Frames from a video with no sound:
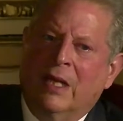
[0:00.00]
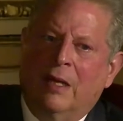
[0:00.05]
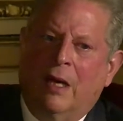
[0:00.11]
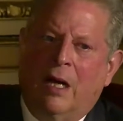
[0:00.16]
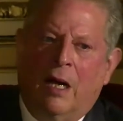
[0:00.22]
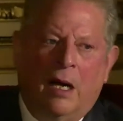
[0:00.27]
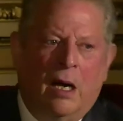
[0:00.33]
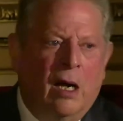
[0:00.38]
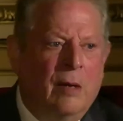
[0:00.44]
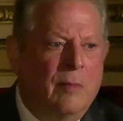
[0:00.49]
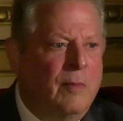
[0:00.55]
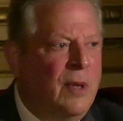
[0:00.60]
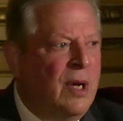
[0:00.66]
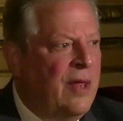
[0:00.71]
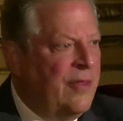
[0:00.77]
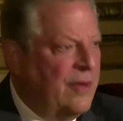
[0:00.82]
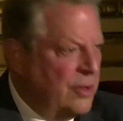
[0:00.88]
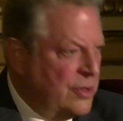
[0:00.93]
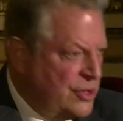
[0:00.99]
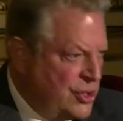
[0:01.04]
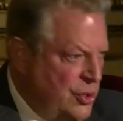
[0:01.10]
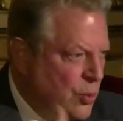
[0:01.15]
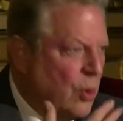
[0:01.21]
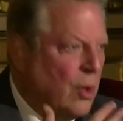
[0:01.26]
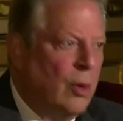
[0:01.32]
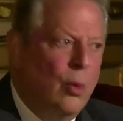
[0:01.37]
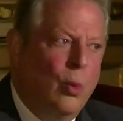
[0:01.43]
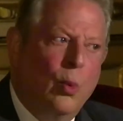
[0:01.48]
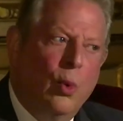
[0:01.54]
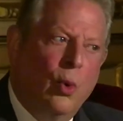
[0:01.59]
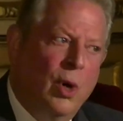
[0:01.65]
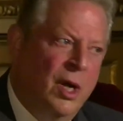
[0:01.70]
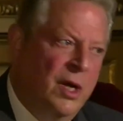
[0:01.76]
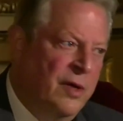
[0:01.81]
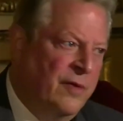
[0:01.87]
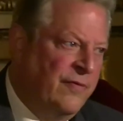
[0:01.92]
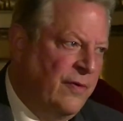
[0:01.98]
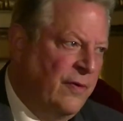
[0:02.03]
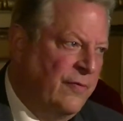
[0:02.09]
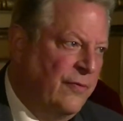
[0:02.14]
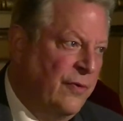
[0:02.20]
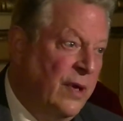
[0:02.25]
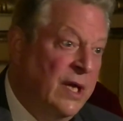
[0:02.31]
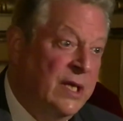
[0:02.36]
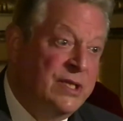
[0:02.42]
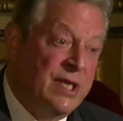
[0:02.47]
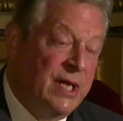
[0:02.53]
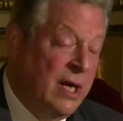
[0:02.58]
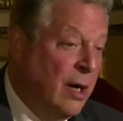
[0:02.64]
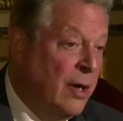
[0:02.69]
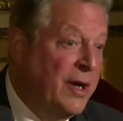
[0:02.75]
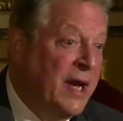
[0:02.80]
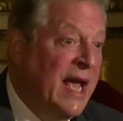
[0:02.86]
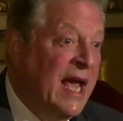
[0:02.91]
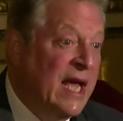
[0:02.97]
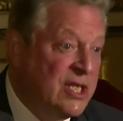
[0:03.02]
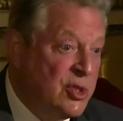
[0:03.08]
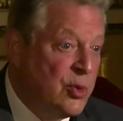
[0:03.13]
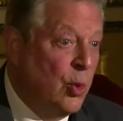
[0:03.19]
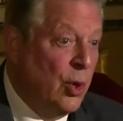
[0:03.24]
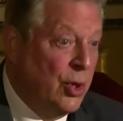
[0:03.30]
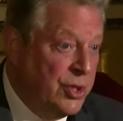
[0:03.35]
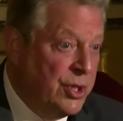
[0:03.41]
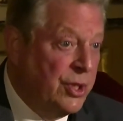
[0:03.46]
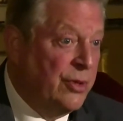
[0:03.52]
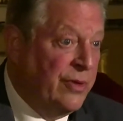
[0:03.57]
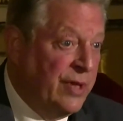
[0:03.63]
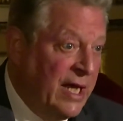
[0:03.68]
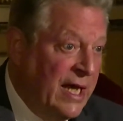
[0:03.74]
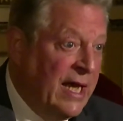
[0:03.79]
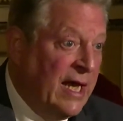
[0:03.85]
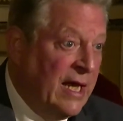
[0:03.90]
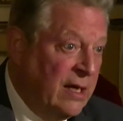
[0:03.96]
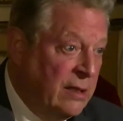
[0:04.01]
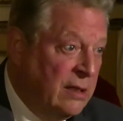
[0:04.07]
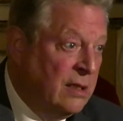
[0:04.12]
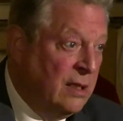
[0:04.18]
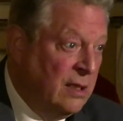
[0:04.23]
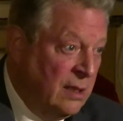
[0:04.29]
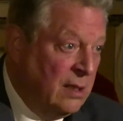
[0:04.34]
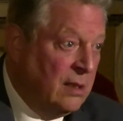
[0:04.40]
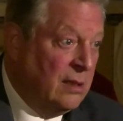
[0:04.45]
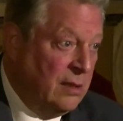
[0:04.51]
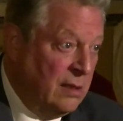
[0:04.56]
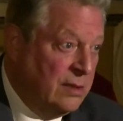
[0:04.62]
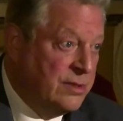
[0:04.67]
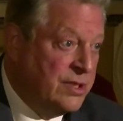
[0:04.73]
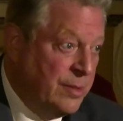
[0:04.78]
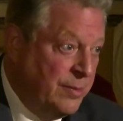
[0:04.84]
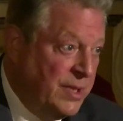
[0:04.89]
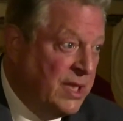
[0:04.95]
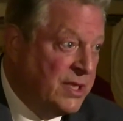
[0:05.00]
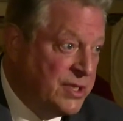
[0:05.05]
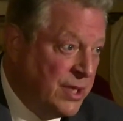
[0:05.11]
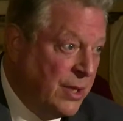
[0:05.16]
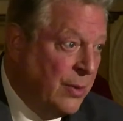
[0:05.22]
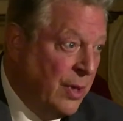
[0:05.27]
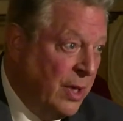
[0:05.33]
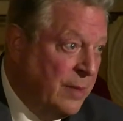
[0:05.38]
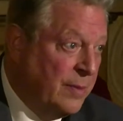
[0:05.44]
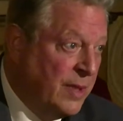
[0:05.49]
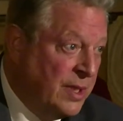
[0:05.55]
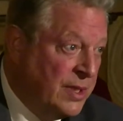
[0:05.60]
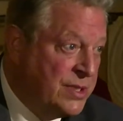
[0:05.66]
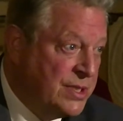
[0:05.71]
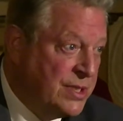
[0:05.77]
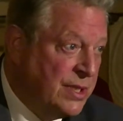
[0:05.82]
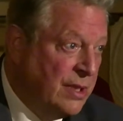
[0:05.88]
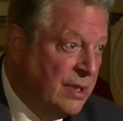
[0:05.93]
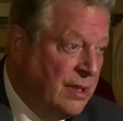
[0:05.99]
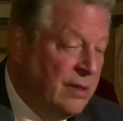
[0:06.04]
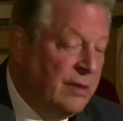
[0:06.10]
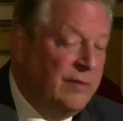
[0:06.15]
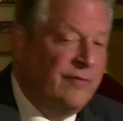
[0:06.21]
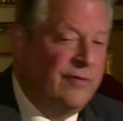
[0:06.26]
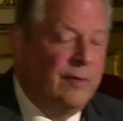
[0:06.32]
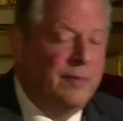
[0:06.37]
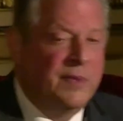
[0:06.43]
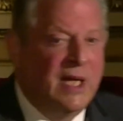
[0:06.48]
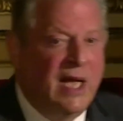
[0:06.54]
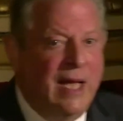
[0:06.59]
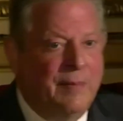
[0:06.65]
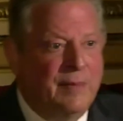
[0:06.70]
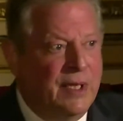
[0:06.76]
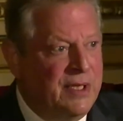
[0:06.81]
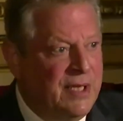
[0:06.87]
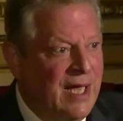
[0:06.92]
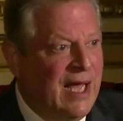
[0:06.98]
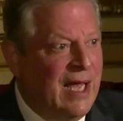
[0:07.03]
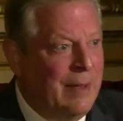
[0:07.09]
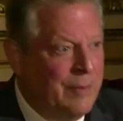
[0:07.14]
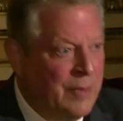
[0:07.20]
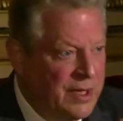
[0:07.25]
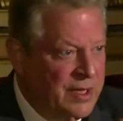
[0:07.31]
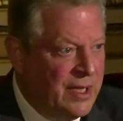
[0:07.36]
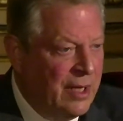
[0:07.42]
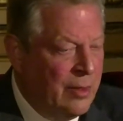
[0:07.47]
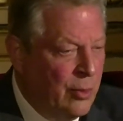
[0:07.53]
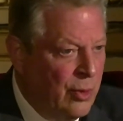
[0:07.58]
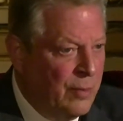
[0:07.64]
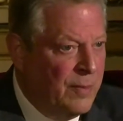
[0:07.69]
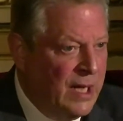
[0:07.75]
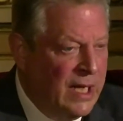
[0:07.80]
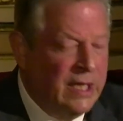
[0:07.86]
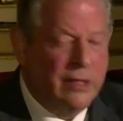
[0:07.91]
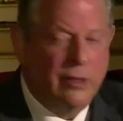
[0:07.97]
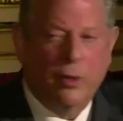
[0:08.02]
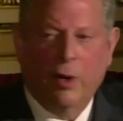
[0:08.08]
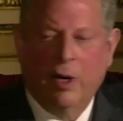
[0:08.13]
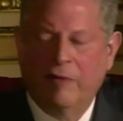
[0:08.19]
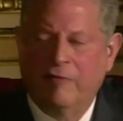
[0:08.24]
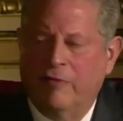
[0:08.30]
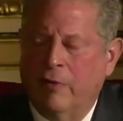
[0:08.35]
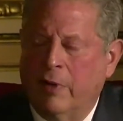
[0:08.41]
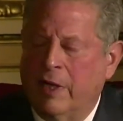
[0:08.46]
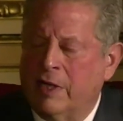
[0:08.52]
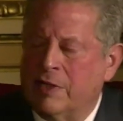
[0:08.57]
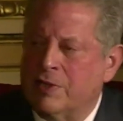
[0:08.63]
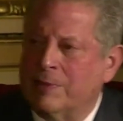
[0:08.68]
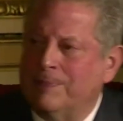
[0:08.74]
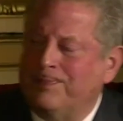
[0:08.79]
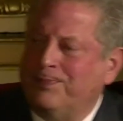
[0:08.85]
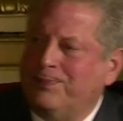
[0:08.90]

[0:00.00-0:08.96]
Our mothers were wonderful friends, and our dads were too. They had some disagreements from time to time, but they remained great friends.